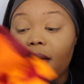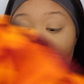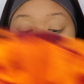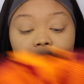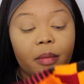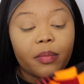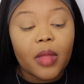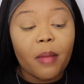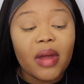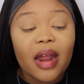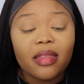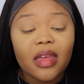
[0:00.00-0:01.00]

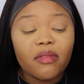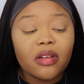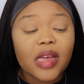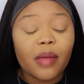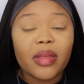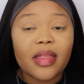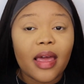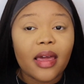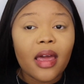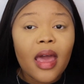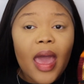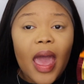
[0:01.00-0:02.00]
But I think if you type in like
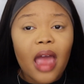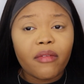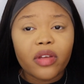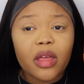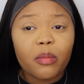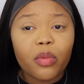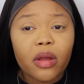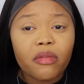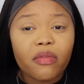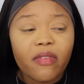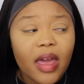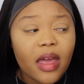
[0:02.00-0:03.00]
African print
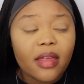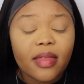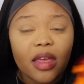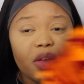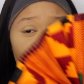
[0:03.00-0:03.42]
fan, like you